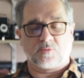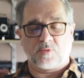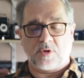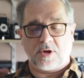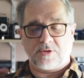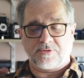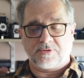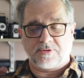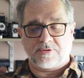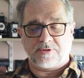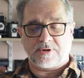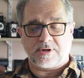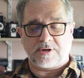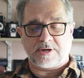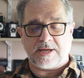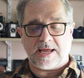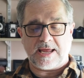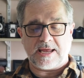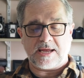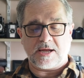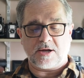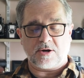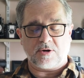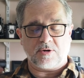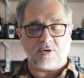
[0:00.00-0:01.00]
rather than a
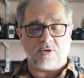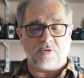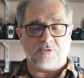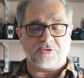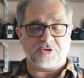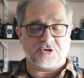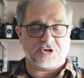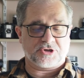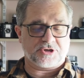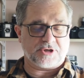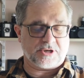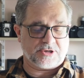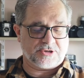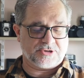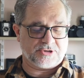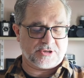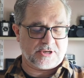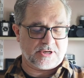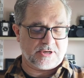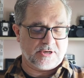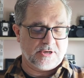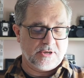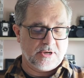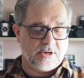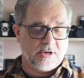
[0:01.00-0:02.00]
cloth shutter,
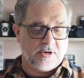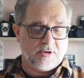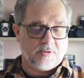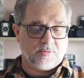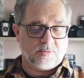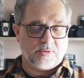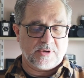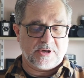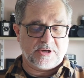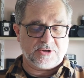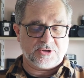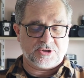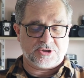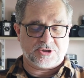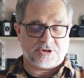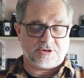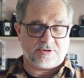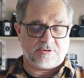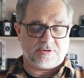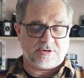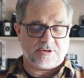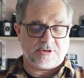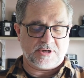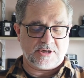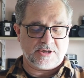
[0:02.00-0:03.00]
which
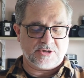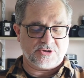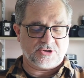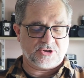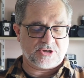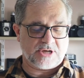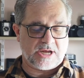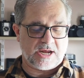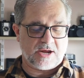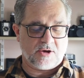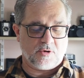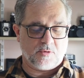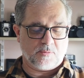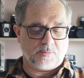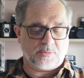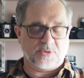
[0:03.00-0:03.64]
does help